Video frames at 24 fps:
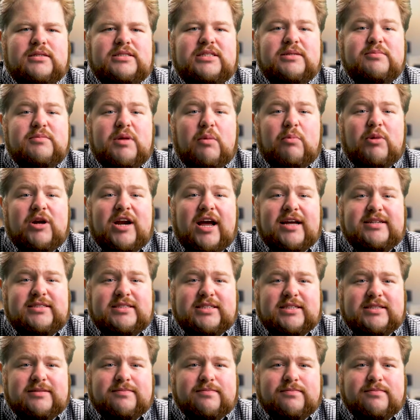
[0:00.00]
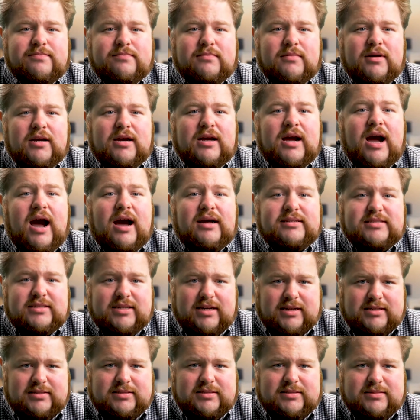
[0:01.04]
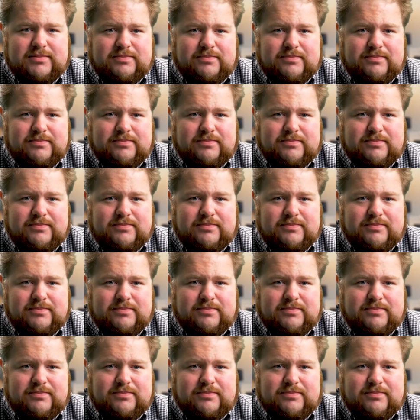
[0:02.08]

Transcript: Tip number 19, contests.